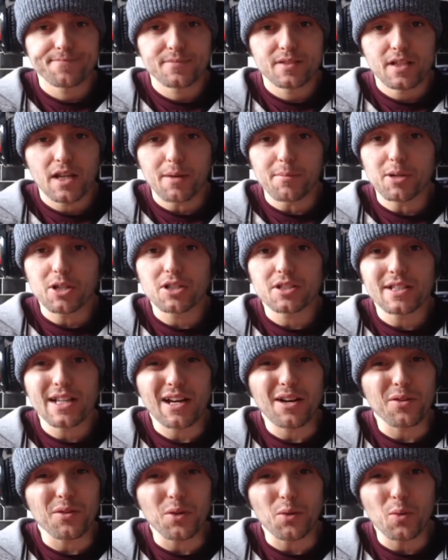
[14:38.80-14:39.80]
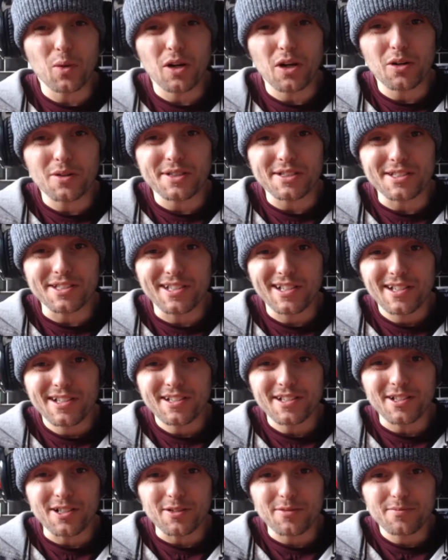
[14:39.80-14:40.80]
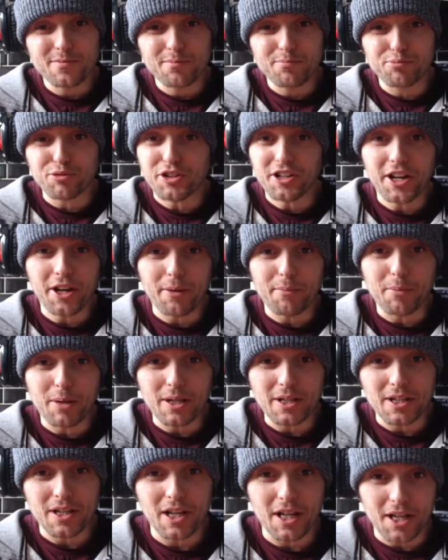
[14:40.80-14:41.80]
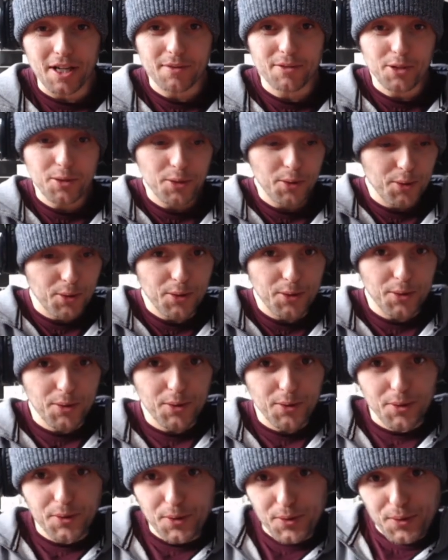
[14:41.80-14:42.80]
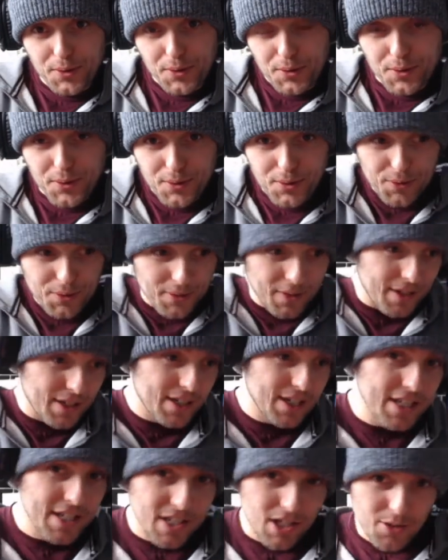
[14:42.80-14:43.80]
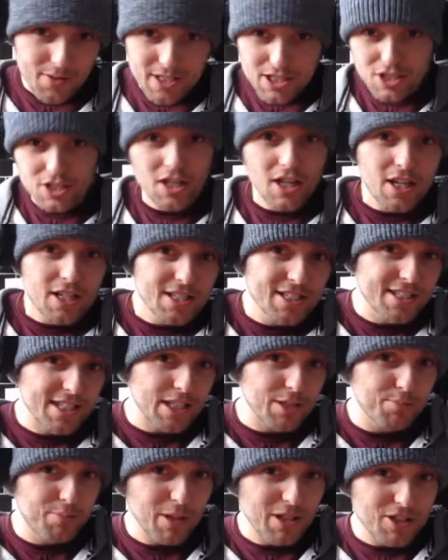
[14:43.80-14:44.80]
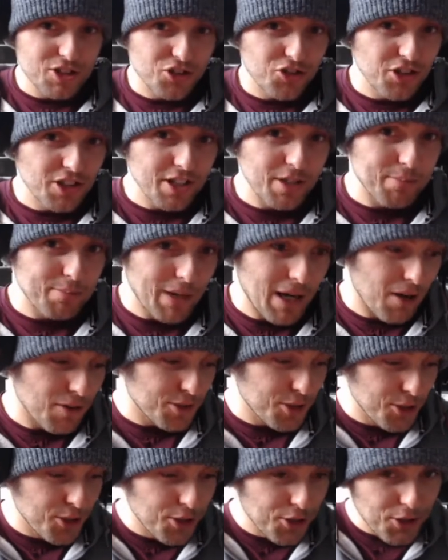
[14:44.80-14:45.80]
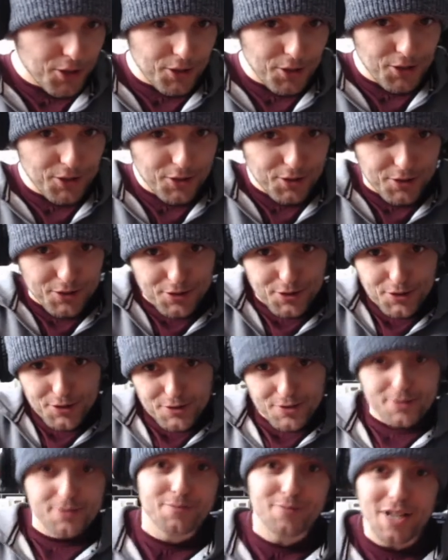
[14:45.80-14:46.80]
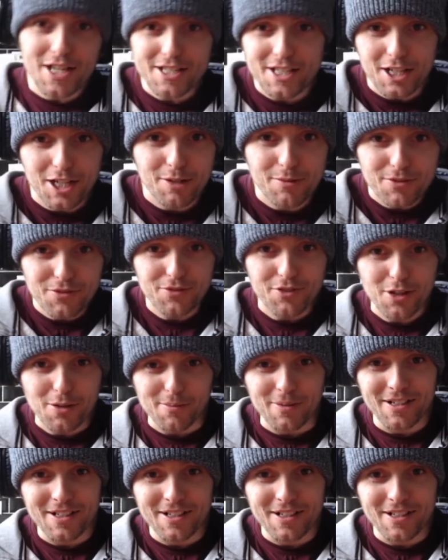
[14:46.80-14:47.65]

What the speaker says: And because now the world is, printing money like, here you go, here's £6 trillion. Where's that coming from?